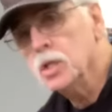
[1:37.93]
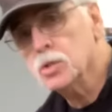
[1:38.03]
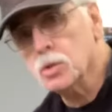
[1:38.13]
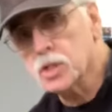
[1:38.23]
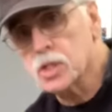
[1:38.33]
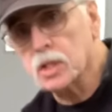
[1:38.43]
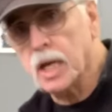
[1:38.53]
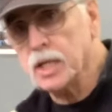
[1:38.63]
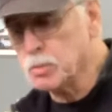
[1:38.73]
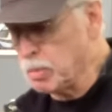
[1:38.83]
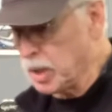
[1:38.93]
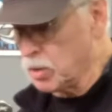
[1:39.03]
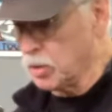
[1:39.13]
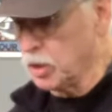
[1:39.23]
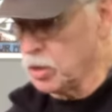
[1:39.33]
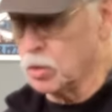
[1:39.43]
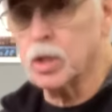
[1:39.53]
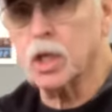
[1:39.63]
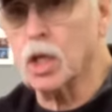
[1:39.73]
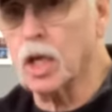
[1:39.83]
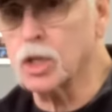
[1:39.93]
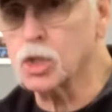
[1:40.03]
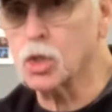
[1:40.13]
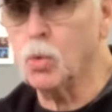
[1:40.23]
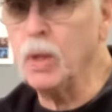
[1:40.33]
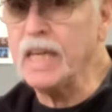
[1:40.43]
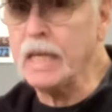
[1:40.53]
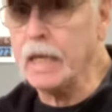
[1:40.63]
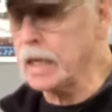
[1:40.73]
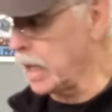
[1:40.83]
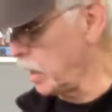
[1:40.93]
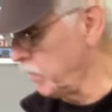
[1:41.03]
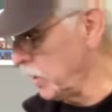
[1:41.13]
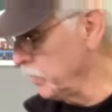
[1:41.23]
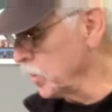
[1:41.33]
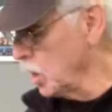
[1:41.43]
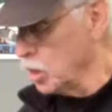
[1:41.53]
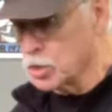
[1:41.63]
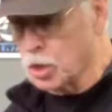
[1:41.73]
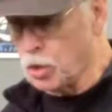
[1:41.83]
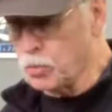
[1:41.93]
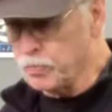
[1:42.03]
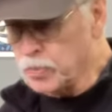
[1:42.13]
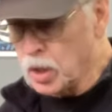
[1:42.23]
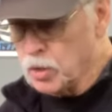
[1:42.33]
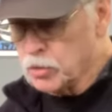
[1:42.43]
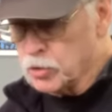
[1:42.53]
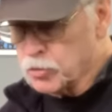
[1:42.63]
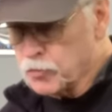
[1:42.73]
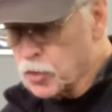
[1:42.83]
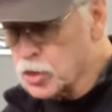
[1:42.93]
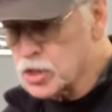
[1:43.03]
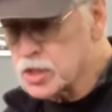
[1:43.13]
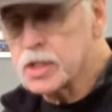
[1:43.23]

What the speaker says: so it slides better and you don't get a lot of squeaking out of it. So the first